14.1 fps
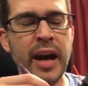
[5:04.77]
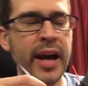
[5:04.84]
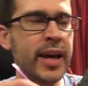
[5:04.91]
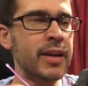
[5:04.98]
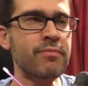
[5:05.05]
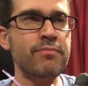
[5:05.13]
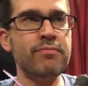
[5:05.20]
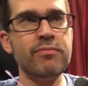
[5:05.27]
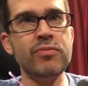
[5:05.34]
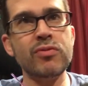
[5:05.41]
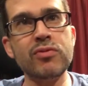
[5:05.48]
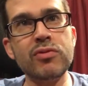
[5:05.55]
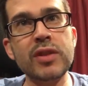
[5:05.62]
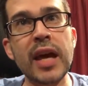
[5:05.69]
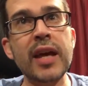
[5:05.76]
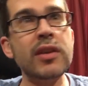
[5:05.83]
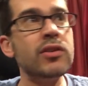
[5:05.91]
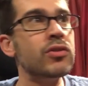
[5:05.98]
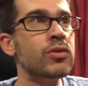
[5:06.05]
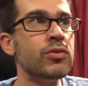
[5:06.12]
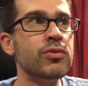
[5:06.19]
I
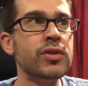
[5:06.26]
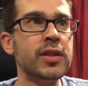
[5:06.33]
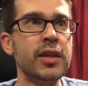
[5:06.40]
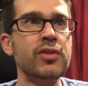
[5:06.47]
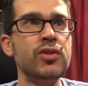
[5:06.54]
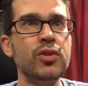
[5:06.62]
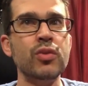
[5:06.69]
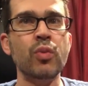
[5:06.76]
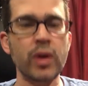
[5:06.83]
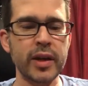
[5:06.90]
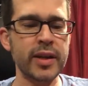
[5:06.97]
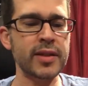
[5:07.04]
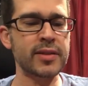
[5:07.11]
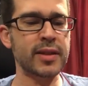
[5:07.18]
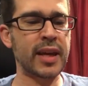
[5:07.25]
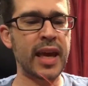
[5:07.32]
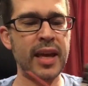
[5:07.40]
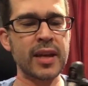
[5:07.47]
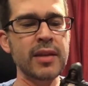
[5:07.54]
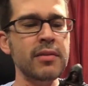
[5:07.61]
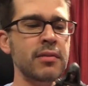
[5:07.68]
tend to stick to what is
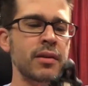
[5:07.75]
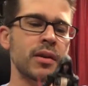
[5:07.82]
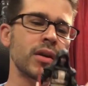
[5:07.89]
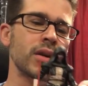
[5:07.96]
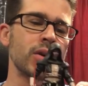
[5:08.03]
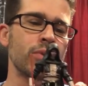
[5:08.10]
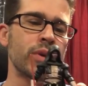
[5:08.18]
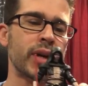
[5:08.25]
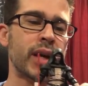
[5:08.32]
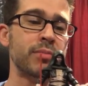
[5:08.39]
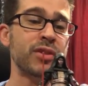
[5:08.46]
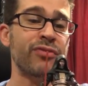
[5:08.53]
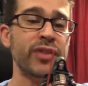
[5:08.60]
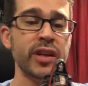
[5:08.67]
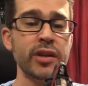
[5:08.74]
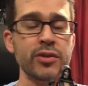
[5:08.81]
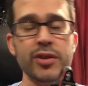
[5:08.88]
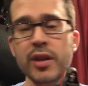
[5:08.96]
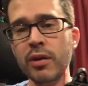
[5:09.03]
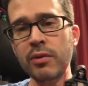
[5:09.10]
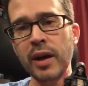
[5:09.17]
canon. When it comes to
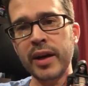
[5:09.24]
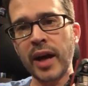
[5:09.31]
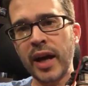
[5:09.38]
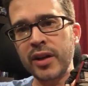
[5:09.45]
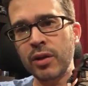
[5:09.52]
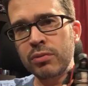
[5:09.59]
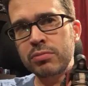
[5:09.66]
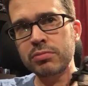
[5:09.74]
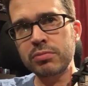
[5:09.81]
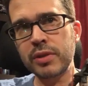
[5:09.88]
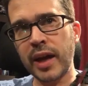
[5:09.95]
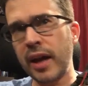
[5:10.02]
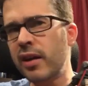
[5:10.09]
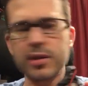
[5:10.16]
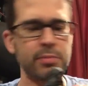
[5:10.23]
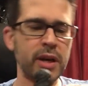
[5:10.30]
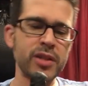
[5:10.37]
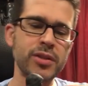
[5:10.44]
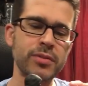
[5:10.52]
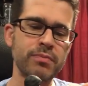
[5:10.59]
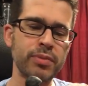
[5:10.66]
figures, though, I, I don't care as
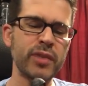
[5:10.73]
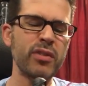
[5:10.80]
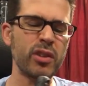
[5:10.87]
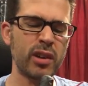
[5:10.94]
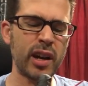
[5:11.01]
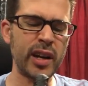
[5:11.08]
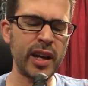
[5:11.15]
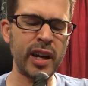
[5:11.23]
much, believe it or not.